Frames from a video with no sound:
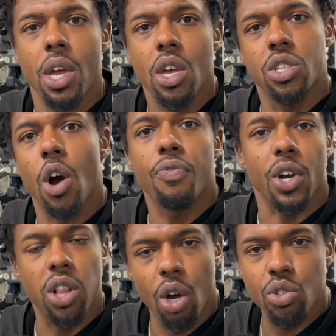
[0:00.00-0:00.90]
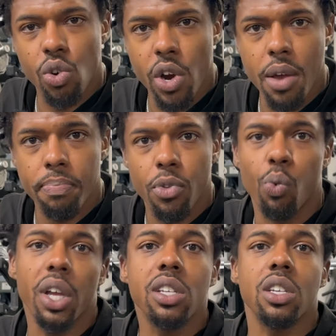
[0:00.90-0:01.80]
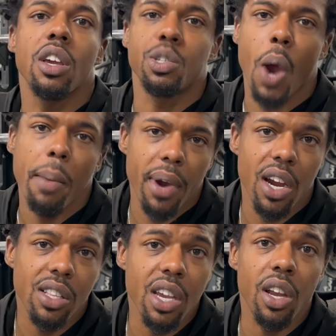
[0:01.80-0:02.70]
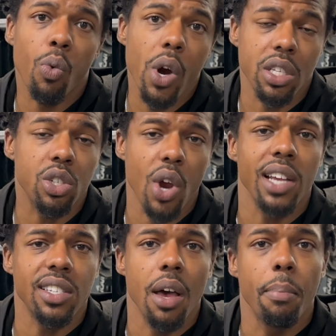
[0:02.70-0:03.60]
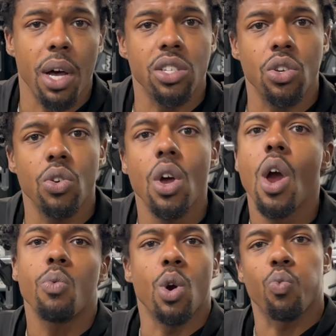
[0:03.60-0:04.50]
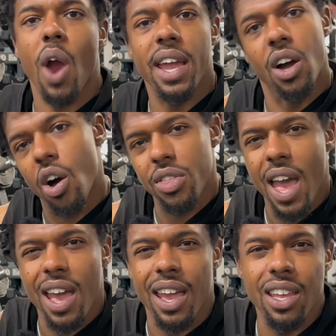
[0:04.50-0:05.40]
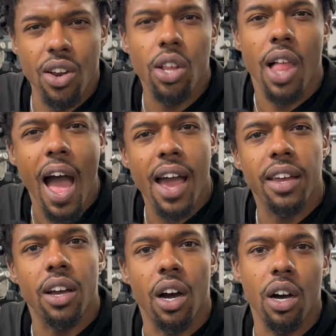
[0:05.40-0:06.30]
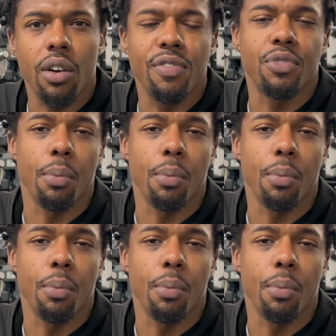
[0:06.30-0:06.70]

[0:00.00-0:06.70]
So for close grip, which is primarily gonna work the tricep muscle, we're right on that inner line of the